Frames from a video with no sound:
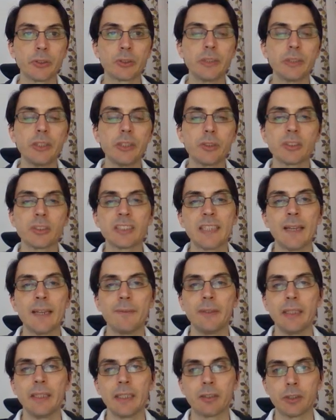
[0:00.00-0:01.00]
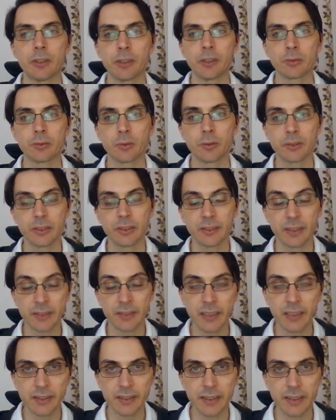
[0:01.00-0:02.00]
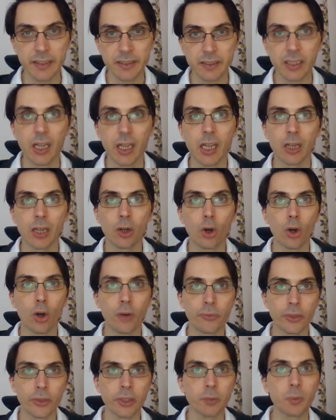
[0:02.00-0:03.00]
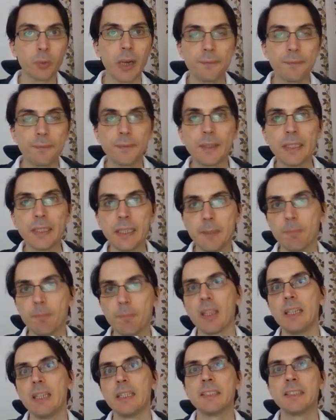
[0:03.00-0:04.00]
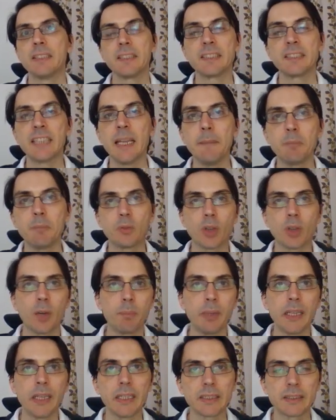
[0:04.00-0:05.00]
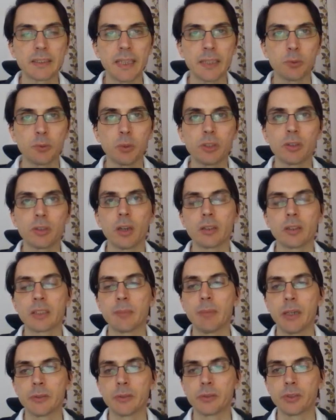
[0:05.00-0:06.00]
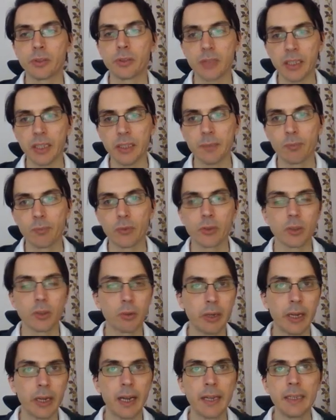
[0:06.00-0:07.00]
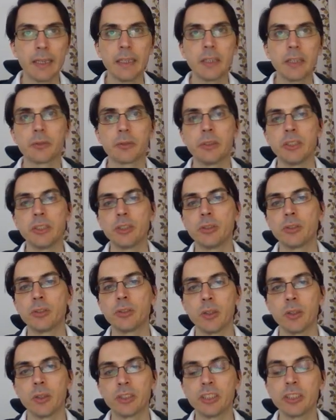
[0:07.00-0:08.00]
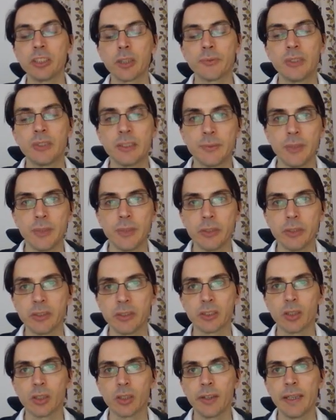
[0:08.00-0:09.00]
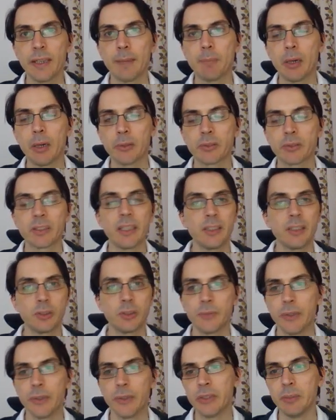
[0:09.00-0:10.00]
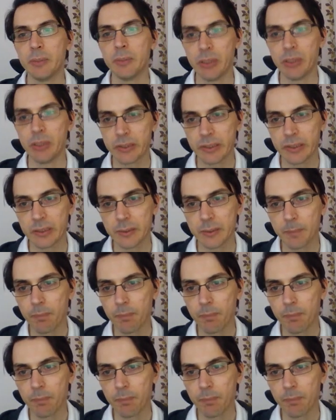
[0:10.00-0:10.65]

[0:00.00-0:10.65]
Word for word: three to seven in Crash Course Statistics cover roughly the same topics that we talked about today. So I highly encourage you to watch. Each of these videos is only about 10 to 15 minutes.